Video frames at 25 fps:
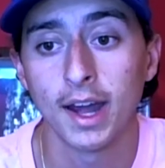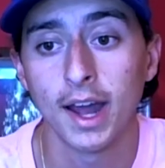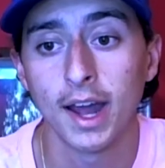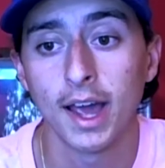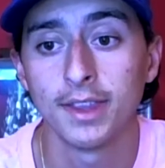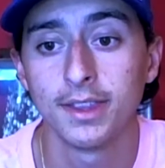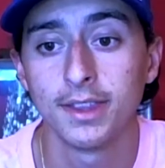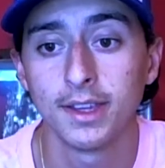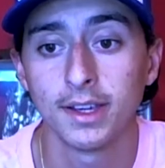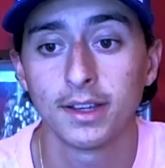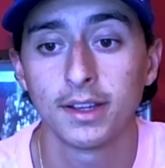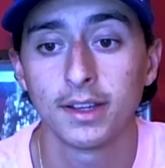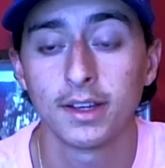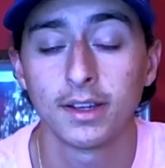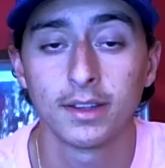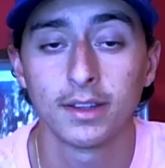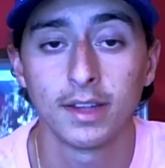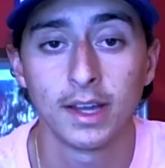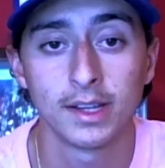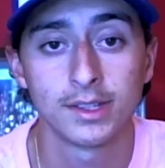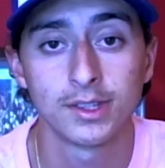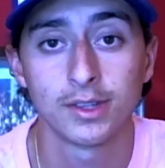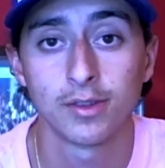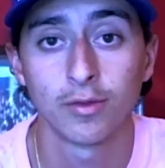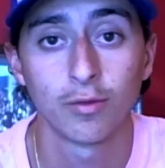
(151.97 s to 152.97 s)
I think
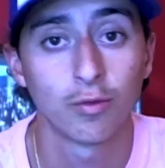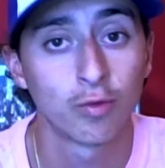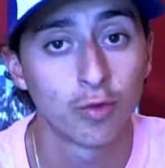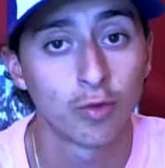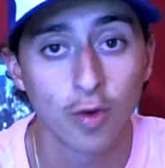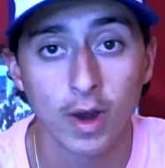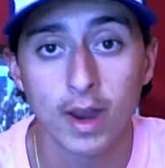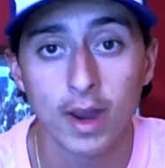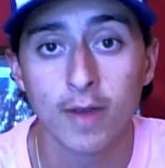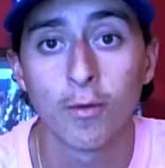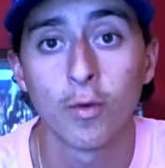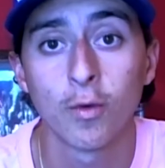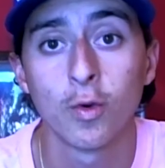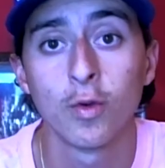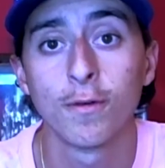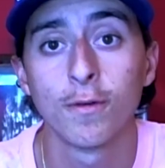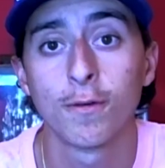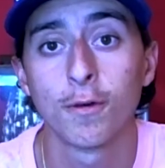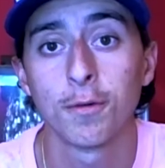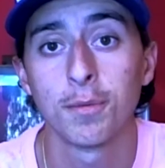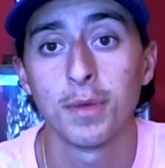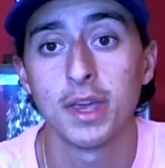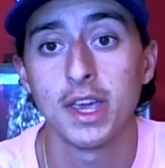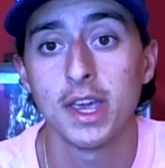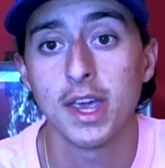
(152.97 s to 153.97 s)
that's a great route
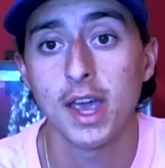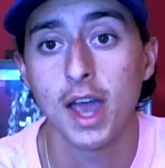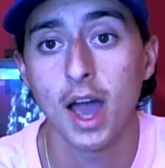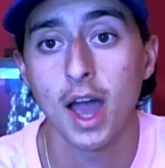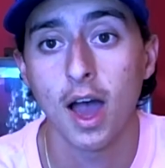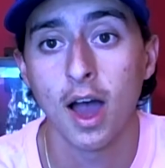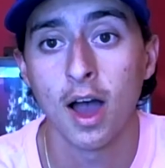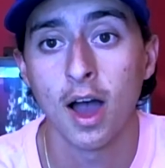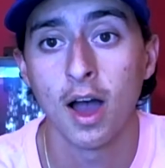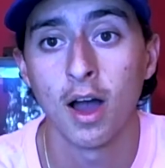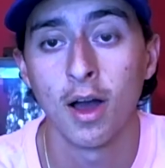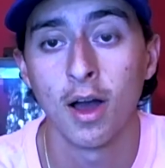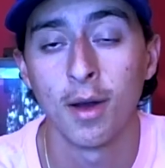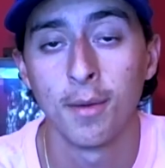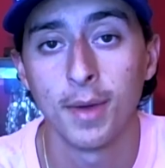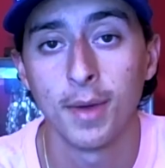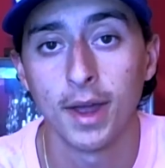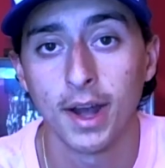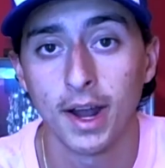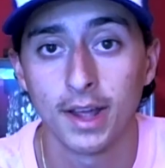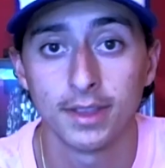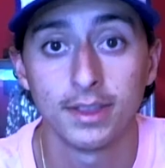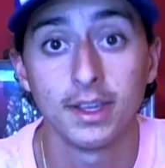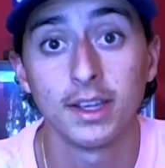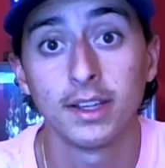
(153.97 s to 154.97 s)
for me, and
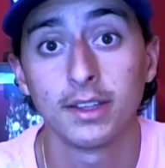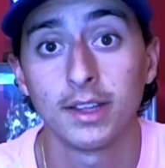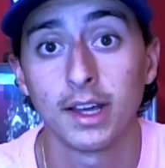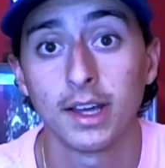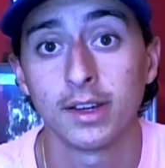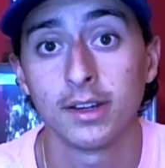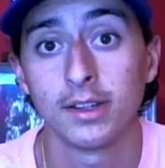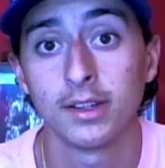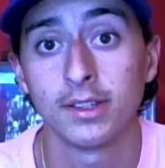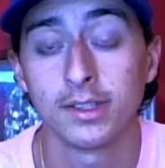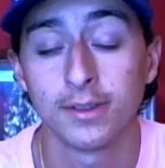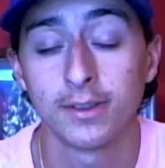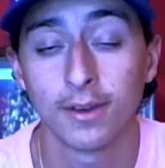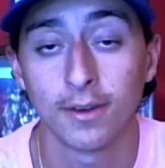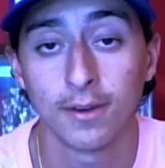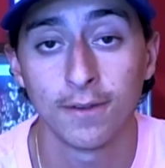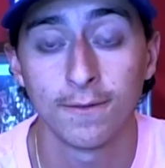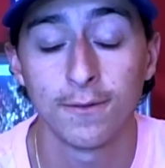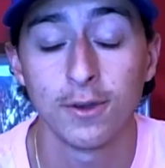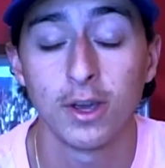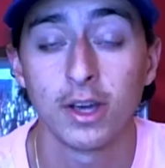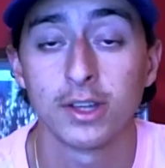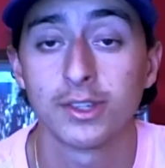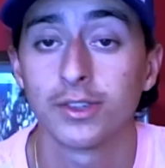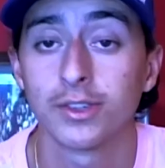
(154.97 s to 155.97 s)
I think that is, if
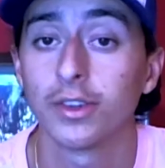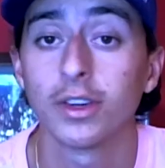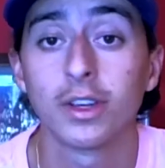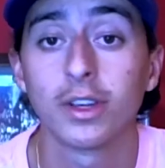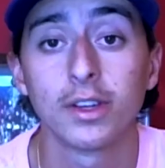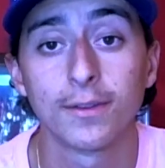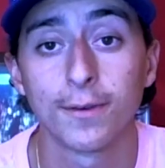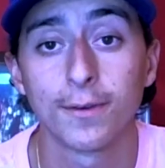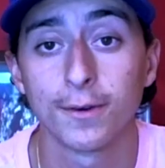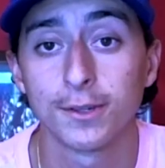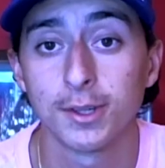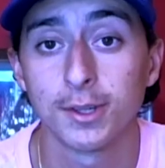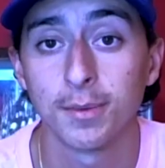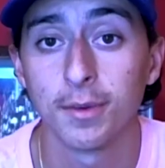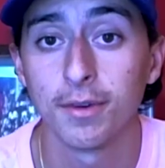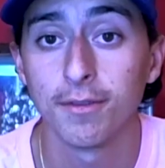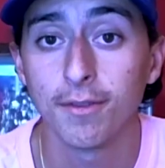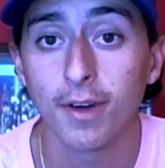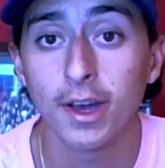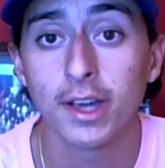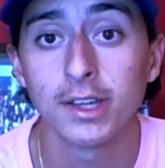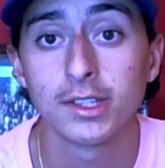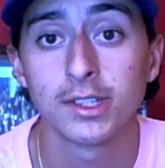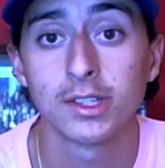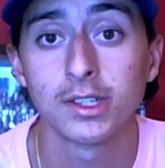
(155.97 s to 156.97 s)
you guys are looking for some
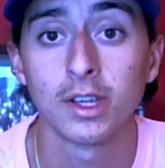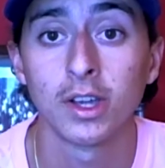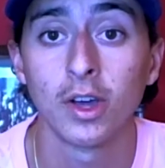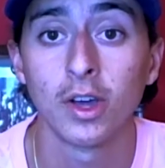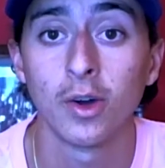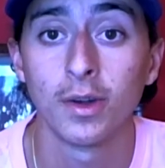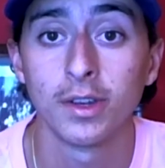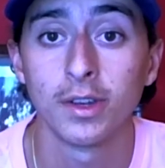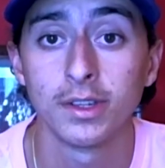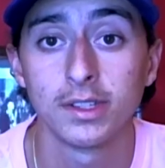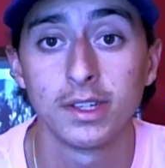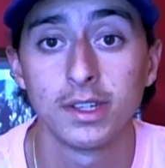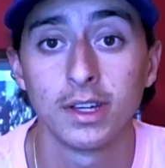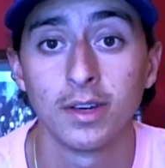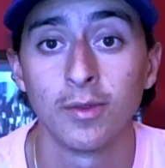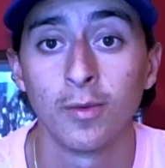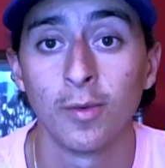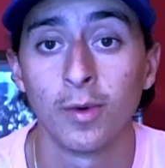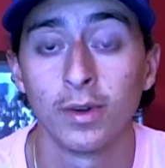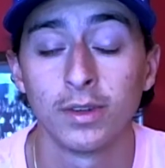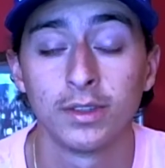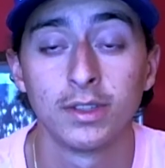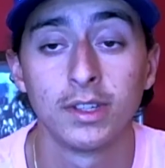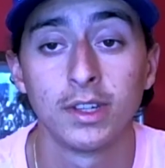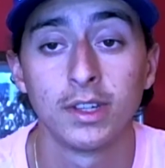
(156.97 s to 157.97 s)
advice to
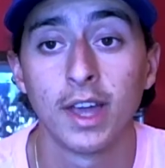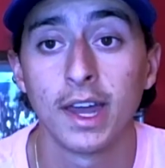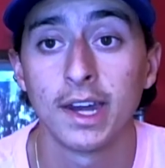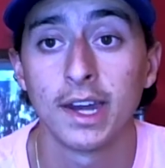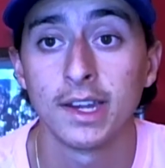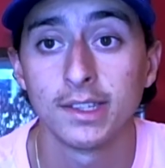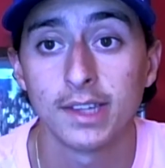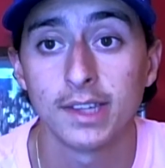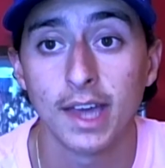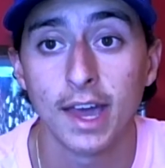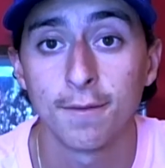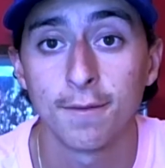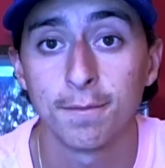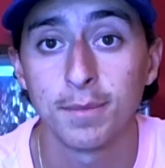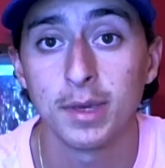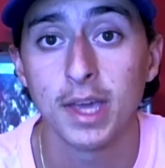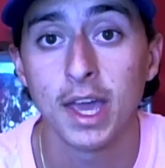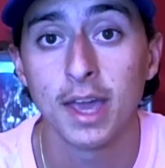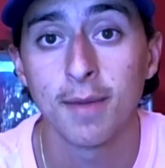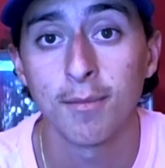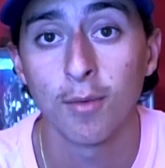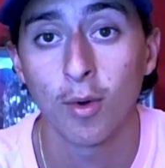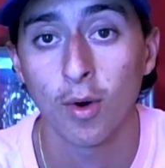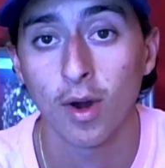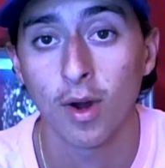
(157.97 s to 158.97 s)
get into
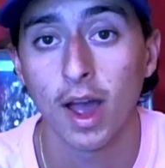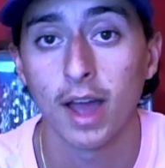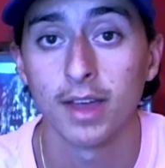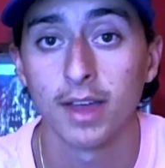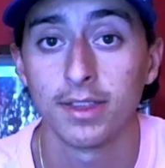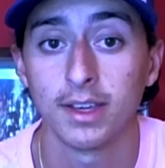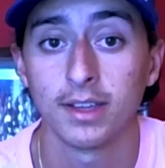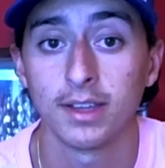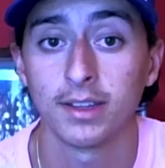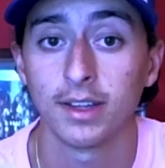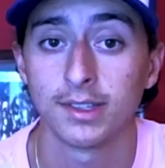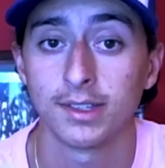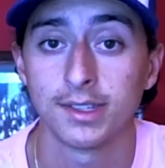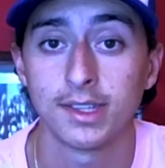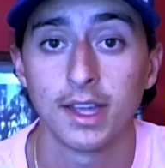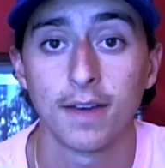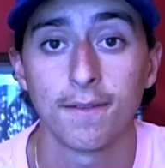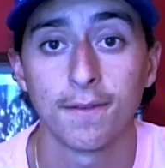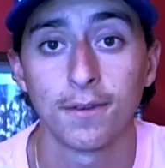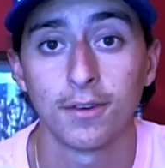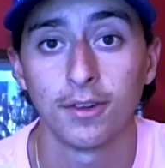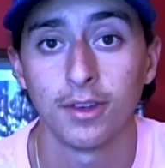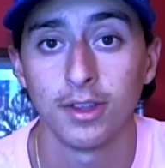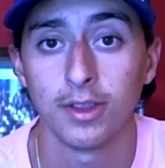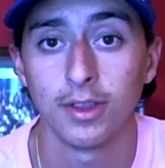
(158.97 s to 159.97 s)
FBA more, I think that's
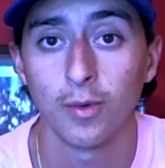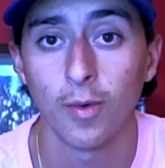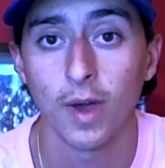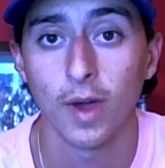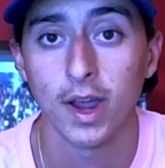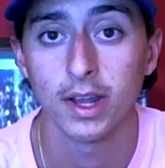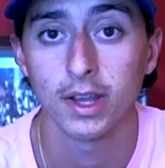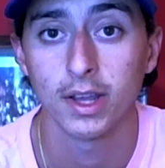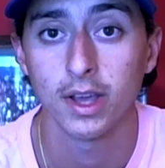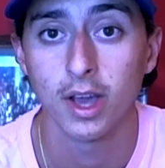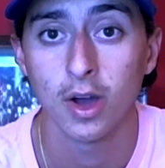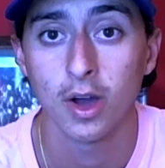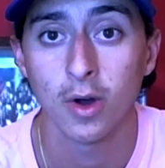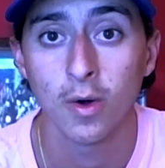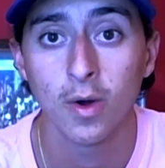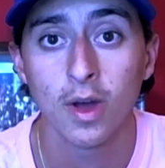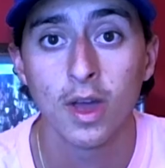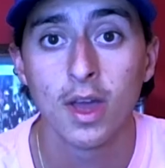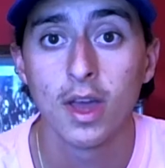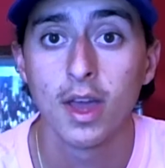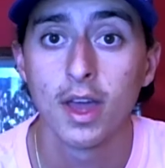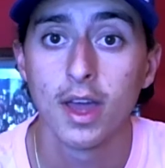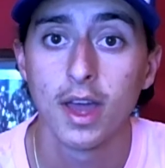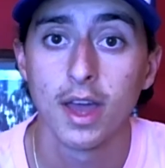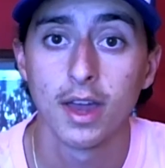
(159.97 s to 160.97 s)
definitely the way to go.
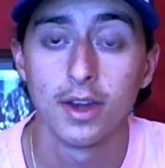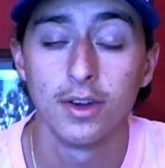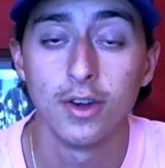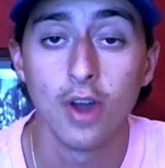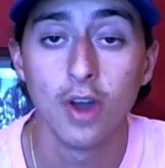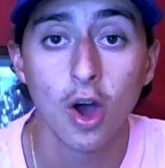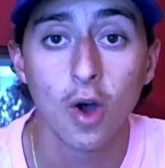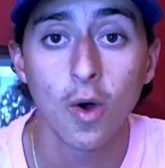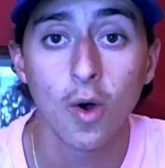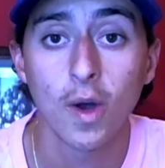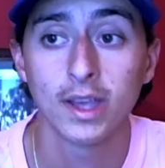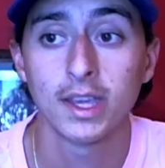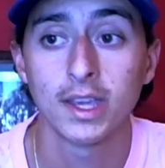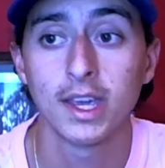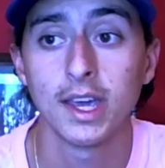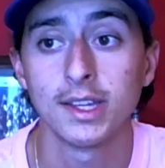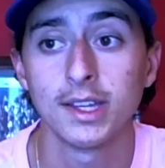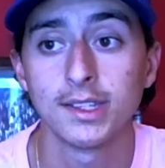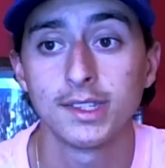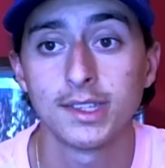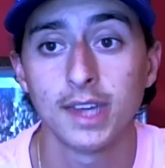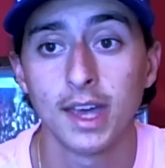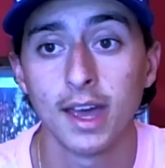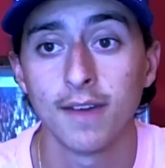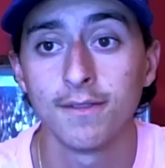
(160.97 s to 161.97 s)
No, I can't
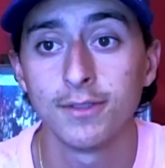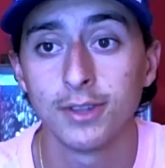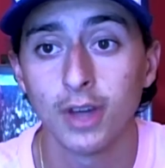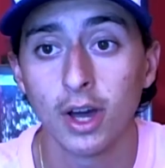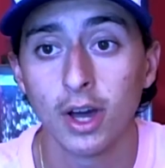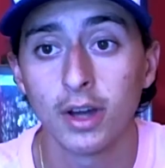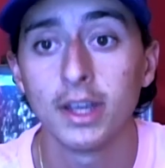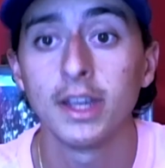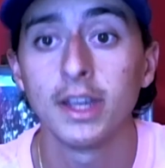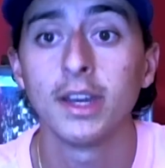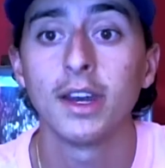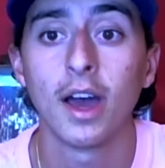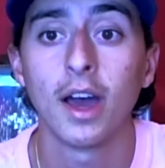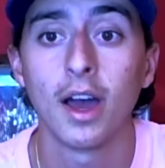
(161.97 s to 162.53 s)
say I've done it.